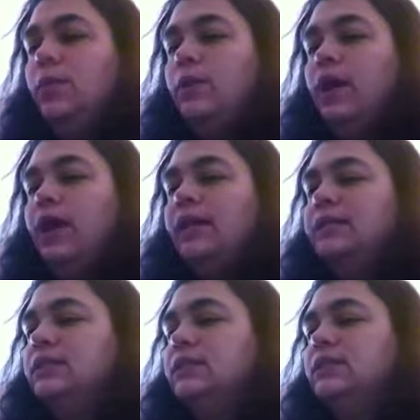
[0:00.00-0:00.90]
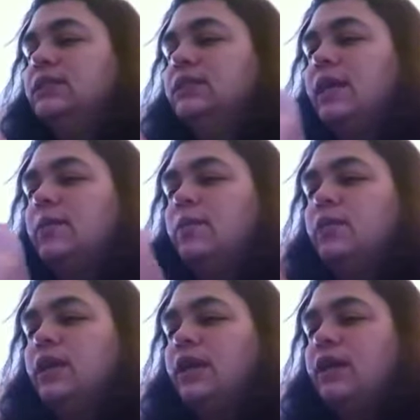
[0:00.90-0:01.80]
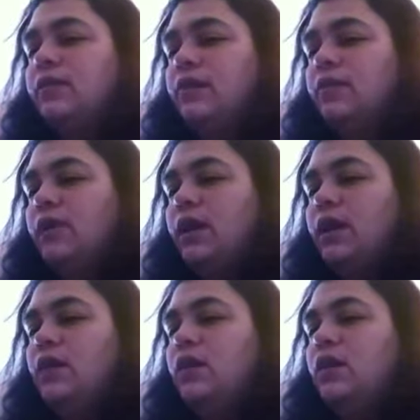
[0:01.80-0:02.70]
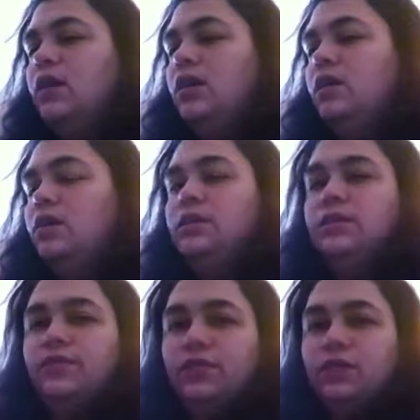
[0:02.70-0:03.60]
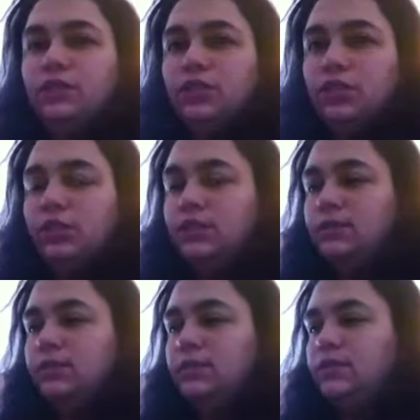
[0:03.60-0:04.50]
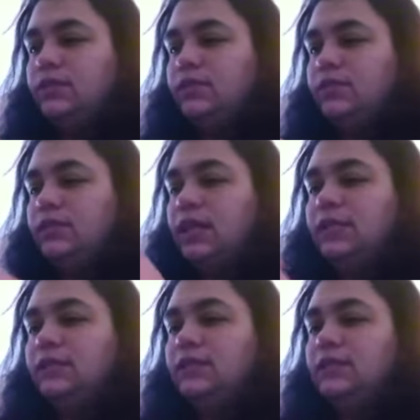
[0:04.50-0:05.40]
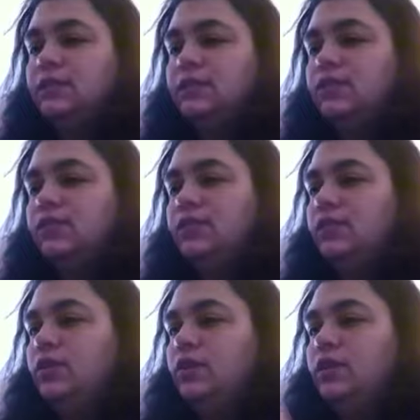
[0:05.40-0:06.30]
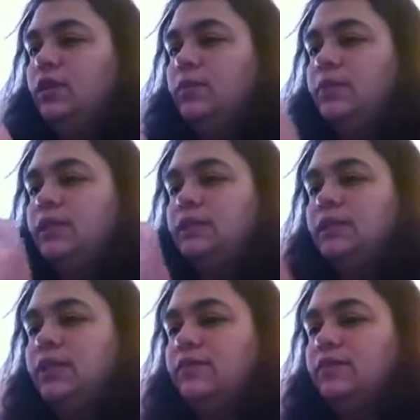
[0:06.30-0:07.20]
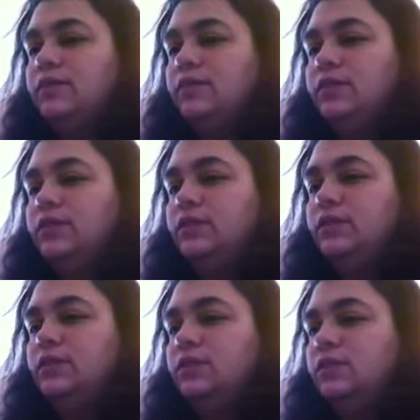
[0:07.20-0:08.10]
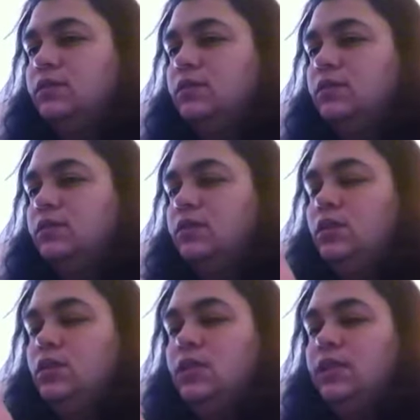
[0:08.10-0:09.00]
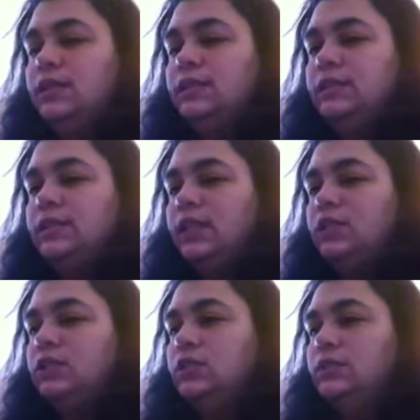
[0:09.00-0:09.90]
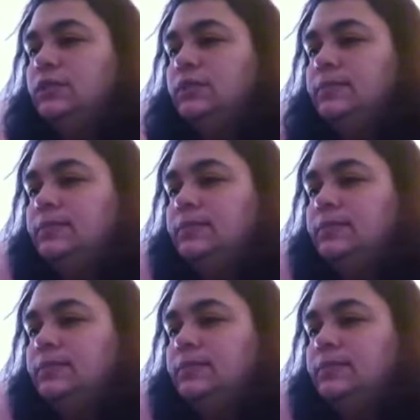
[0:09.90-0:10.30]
But I guess it's the same with anything, right? Different jeans have different sizes, and different yarn companies have different standards.